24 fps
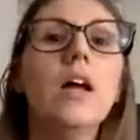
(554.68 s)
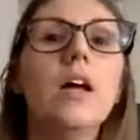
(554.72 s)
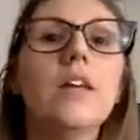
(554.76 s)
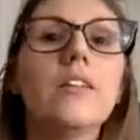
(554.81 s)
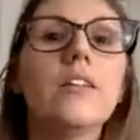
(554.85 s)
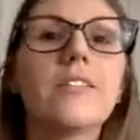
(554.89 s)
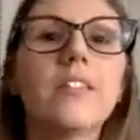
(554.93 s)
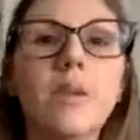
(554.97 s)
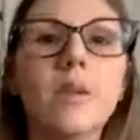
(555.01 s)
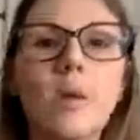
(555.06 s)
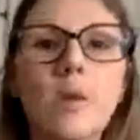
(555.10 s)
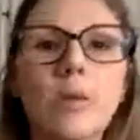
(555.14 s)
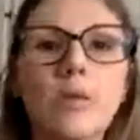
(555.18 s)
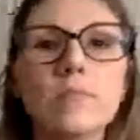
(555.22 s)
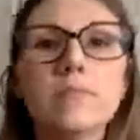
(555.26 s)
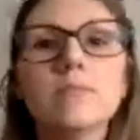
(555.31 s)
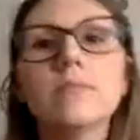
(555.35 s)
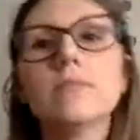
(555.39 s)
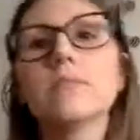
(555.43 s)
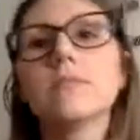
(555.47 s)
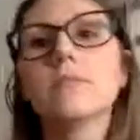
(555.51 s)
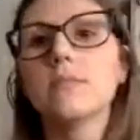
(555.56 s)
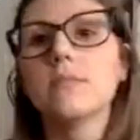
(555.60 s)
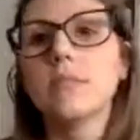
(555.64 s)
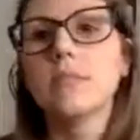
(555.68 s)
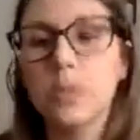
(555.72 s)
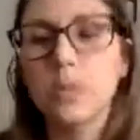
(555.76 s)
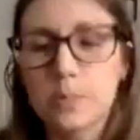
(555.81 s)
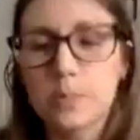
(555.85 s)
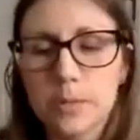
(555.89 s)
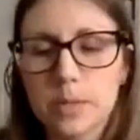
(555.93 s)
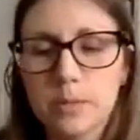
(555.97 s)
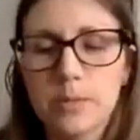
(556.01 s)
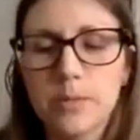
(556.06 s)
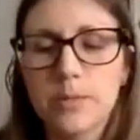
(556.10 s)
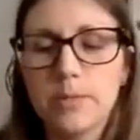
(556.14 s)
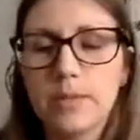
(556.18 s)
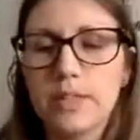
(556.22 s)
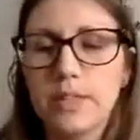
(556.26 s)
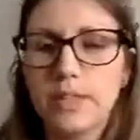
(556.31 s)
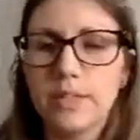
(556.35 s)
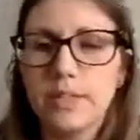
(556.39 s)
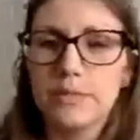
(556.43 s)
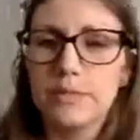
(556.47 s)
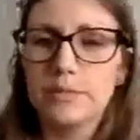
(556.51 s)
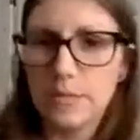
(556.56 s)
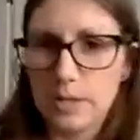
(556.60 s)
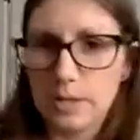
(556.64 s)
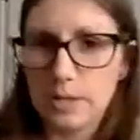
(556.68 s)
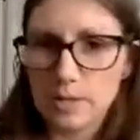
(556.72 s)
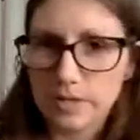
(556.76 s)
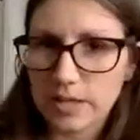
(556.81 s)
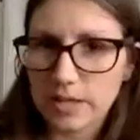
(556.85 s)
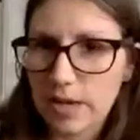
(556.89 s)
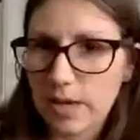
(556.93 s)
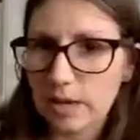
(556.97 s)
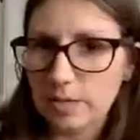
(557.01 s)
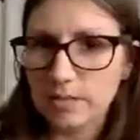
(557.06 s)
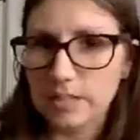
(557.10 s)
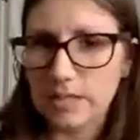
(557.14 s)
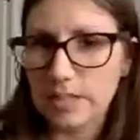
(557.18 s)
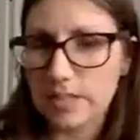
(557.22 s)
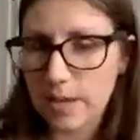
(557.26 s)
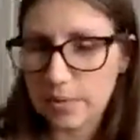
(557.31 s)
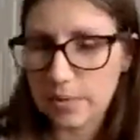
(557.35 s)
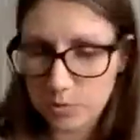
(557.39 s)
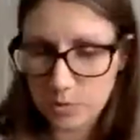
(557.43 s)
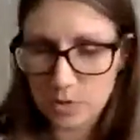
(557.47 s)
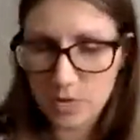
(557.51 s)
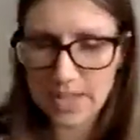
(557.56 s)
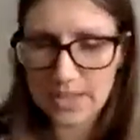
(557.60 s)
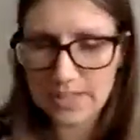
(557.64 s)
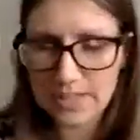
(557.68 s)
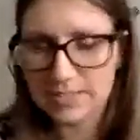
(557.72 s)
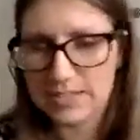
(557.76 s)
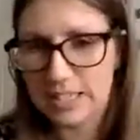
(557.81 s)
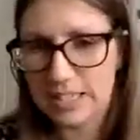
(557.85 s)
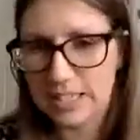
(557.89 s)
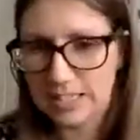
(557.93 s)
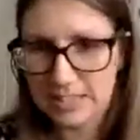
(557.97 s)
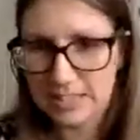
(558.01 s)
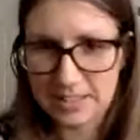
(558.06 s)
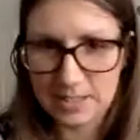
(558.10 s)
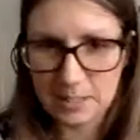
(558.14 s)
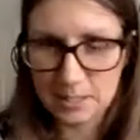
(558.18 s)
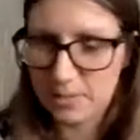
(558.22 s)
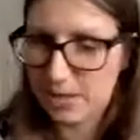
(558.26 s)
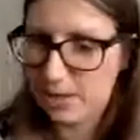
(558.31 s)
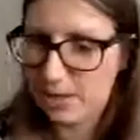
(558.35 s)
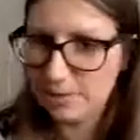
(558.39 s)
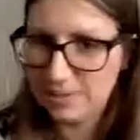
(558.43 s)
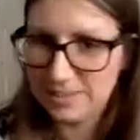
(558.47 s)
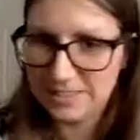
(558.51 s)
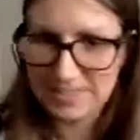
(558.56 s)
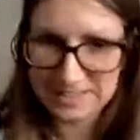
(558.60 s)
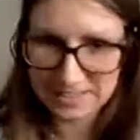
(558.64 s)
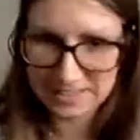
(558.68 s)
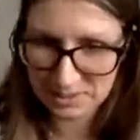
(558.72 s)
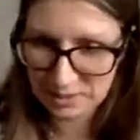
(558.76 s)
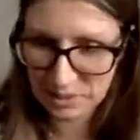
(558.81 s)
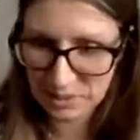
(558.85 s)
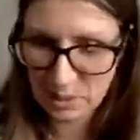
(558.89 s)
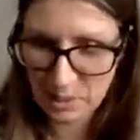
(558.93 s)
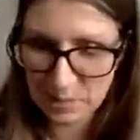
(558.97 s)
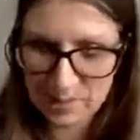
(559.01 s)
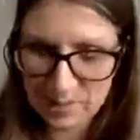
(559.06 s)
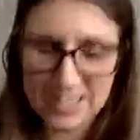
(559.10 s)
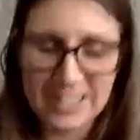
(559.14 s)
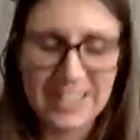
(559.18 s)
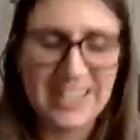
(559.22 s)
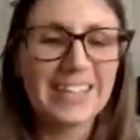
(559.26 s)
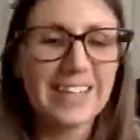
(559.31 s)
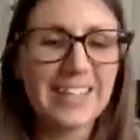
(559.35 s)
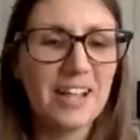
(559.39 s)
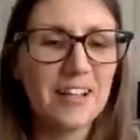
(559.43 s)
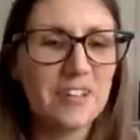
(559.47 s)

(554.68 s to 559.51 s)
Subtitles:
So you probably figured out that I'm really excited about this topic.